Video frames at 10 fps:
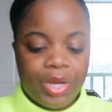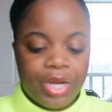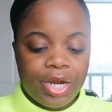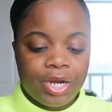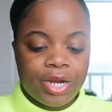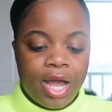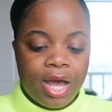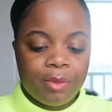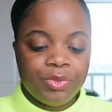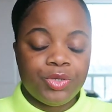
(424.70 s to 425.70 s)
where
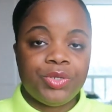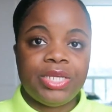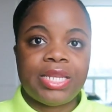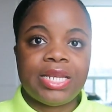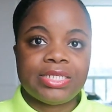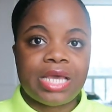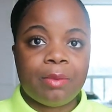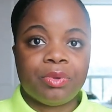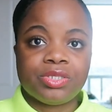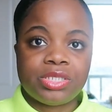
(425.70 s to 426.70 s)
you need any
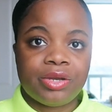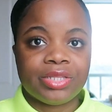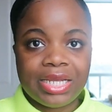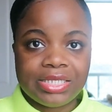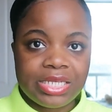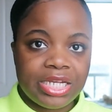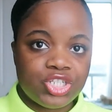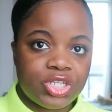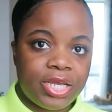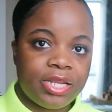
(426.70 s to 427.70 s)
type of
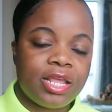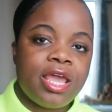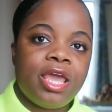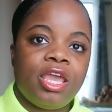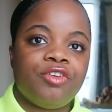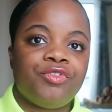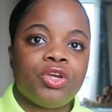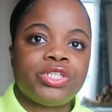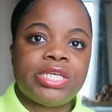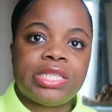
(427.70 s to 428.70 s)
sterilization, if
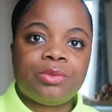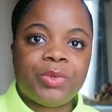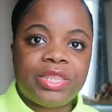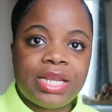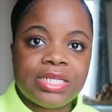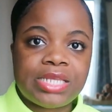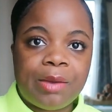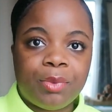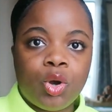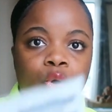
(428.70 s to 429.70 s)
you're dealing with any type